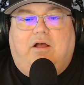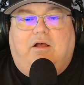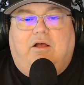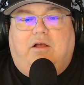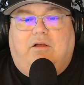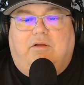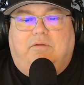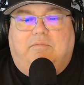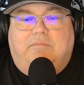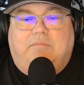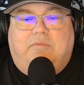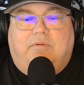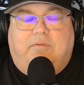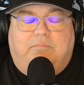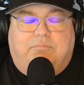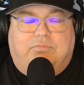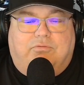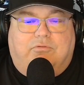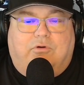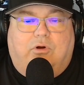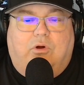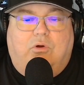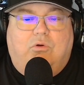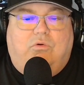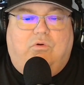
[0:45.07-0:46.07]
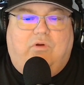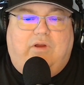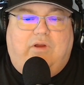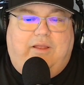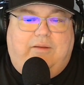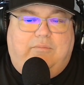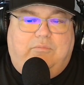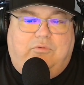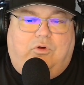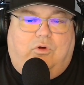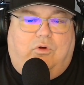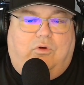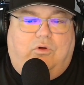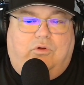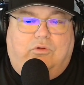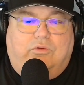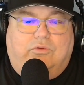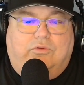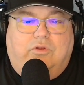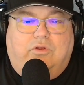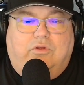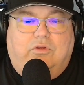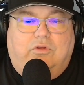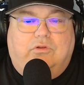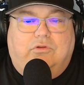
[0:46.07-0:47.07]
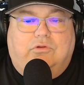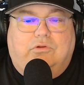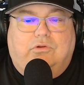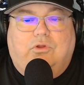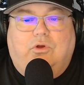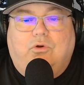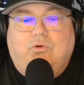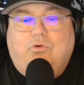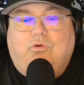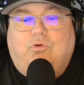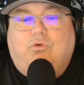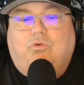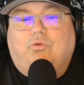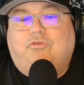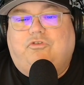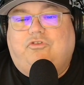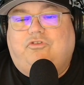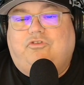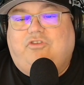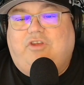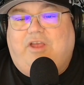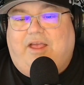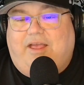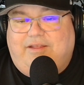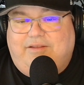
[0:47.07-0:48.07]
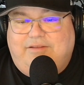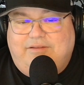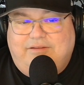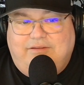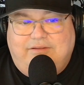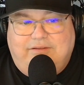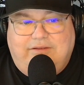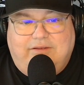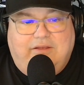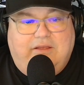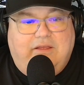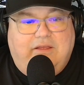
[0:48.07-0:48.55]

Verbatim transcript: a program called Local Send.